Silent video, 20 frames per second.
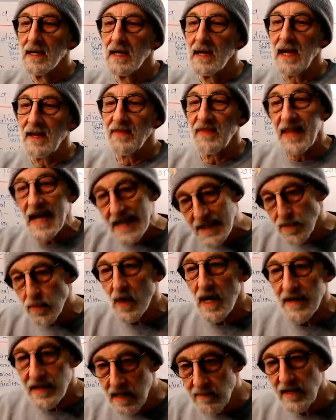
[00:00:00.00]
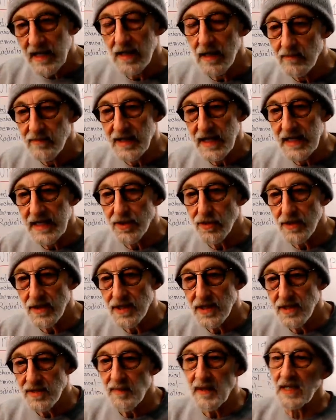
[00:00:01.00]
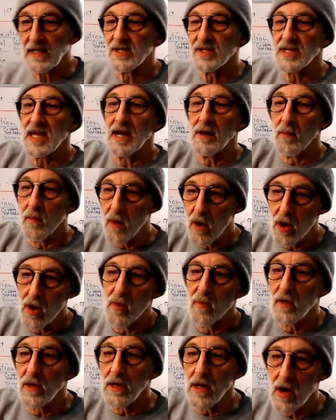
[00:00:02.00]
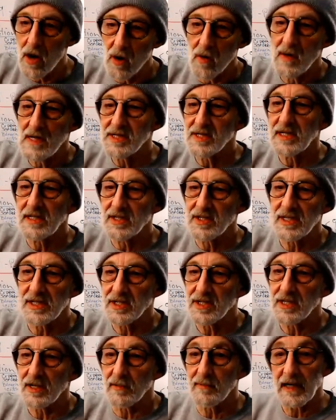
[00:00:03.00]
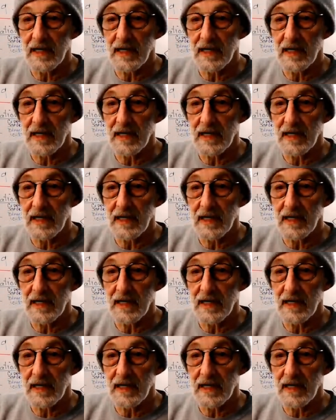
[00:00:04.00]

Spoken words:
And that's why they become dangerous, is because that wall will always exist there,